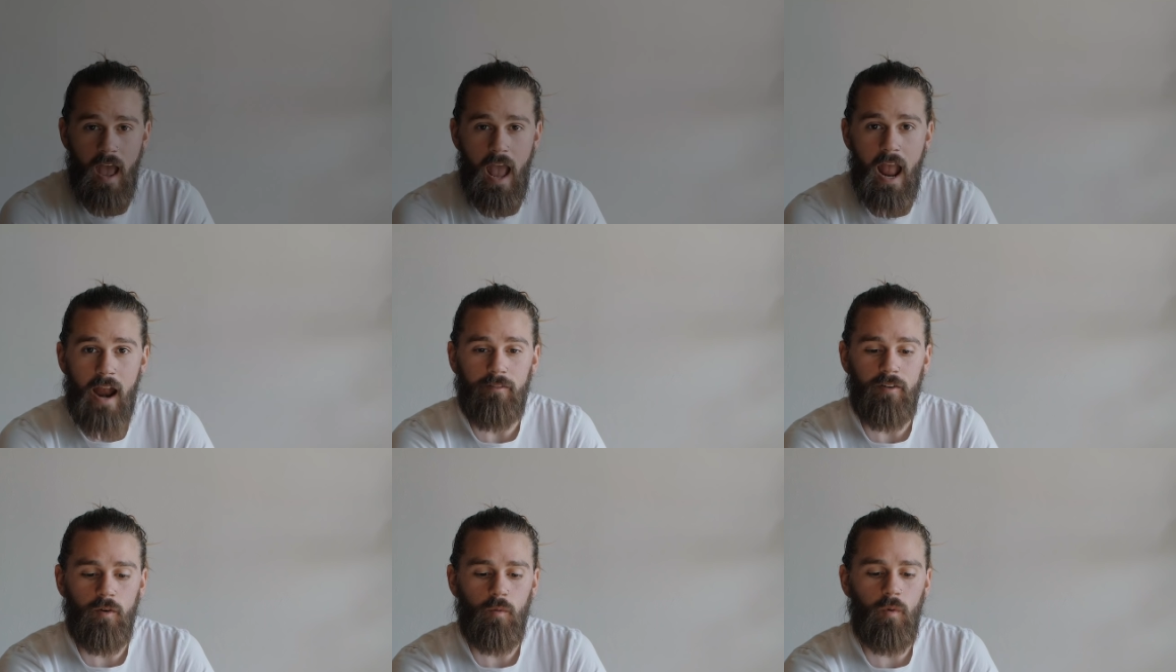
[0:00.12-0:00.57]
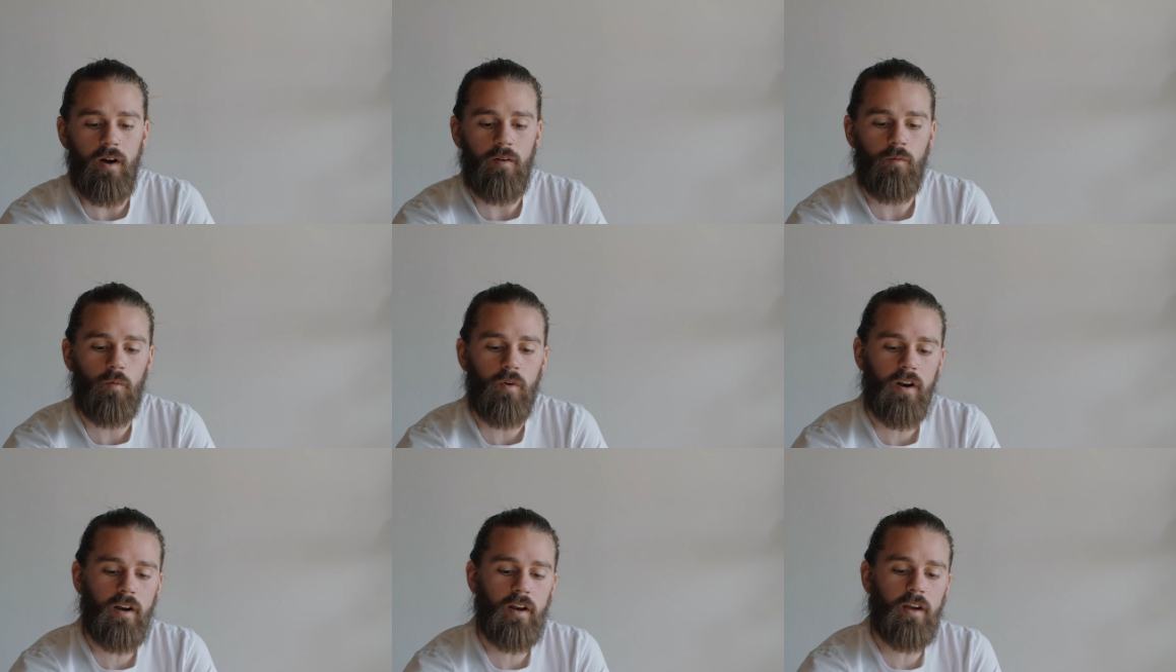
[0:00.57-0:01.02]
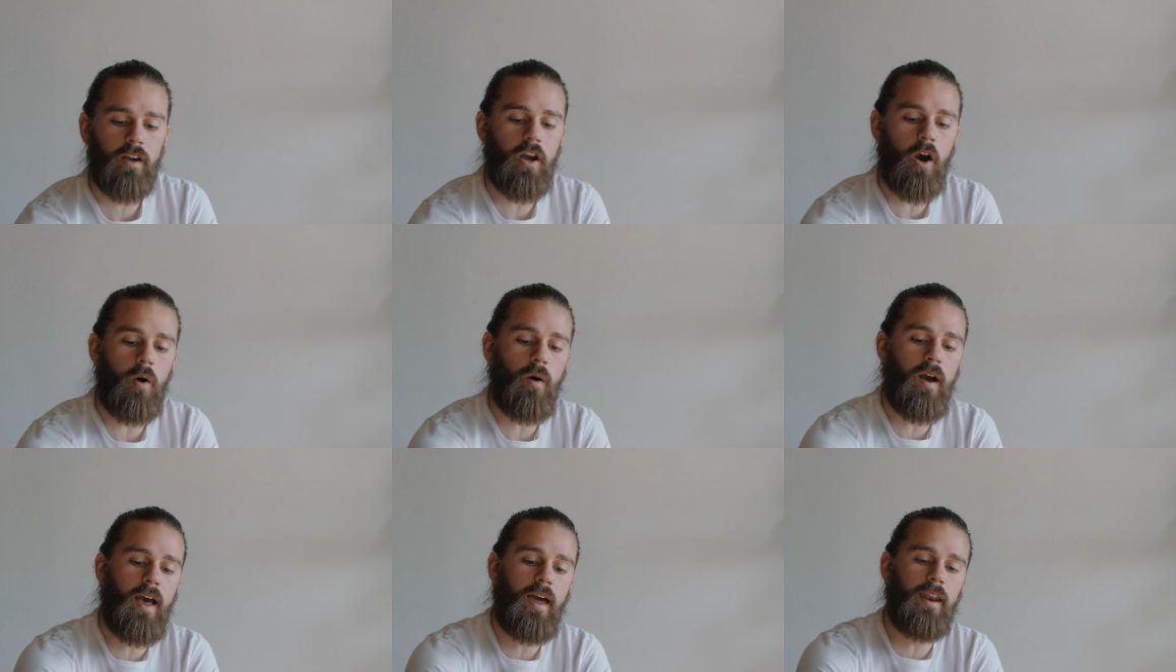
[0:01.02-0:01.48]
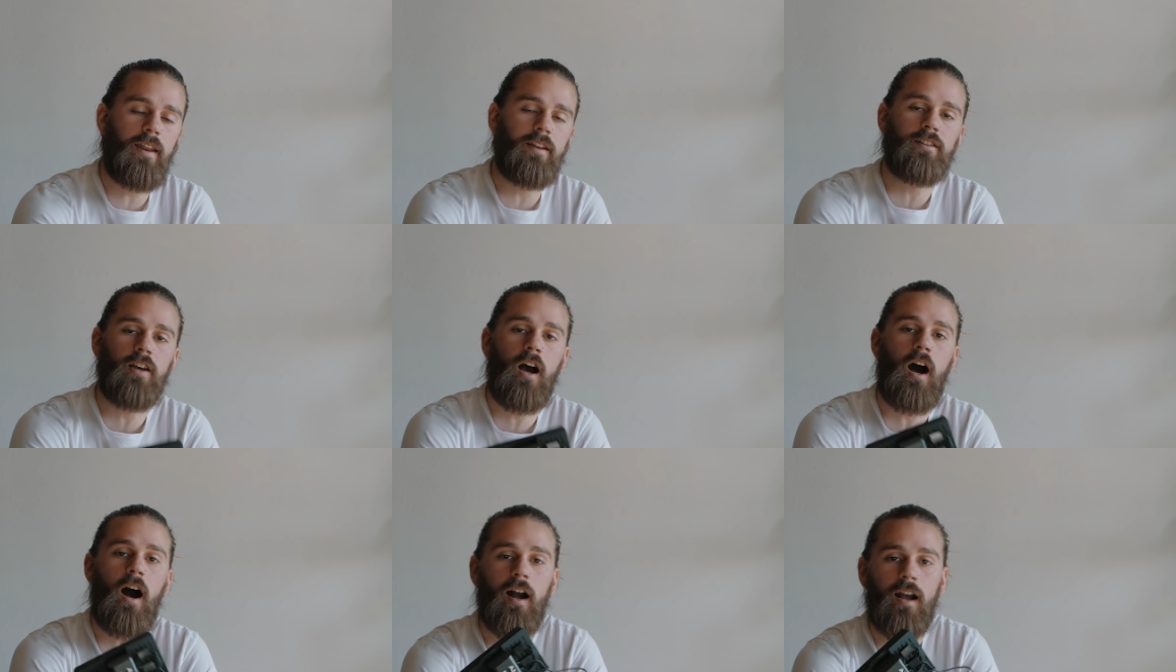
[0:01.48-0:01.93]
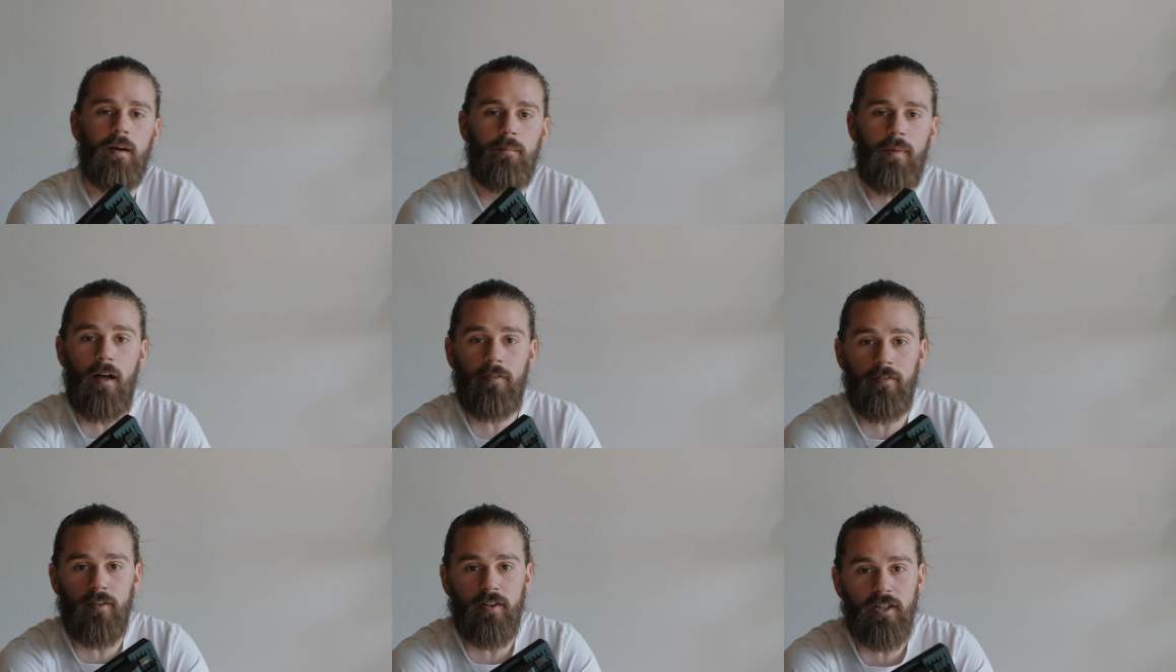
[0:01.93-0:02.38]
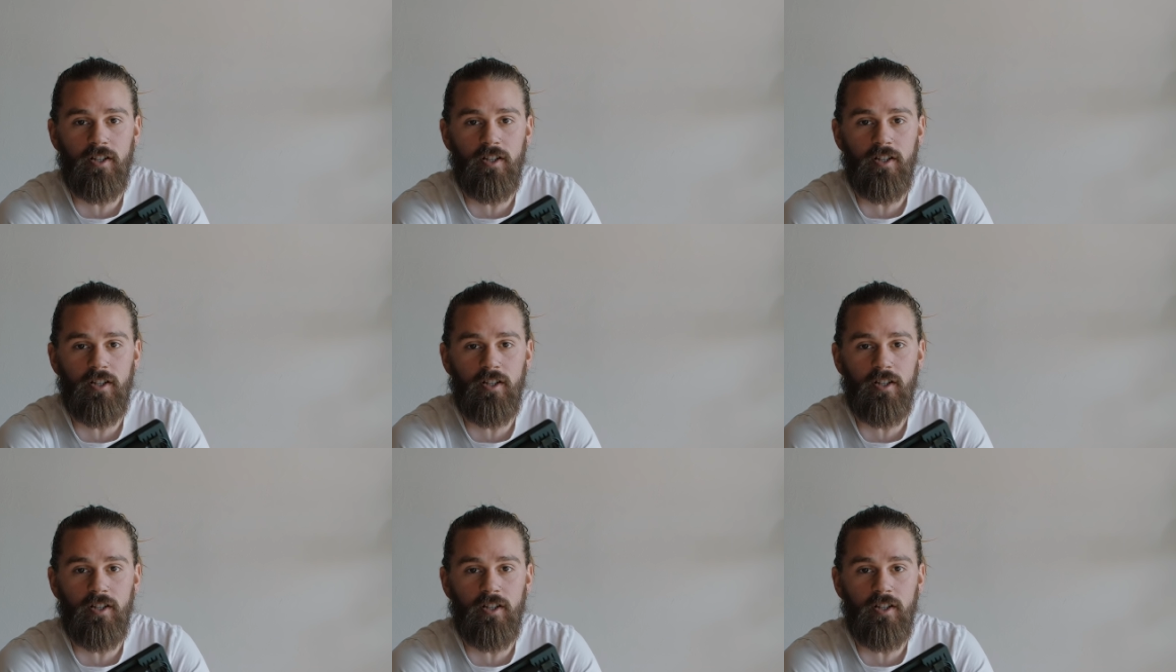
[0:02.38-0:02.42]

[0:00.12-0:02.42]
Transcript: Hey everyone, we're going to go ahead and talk about the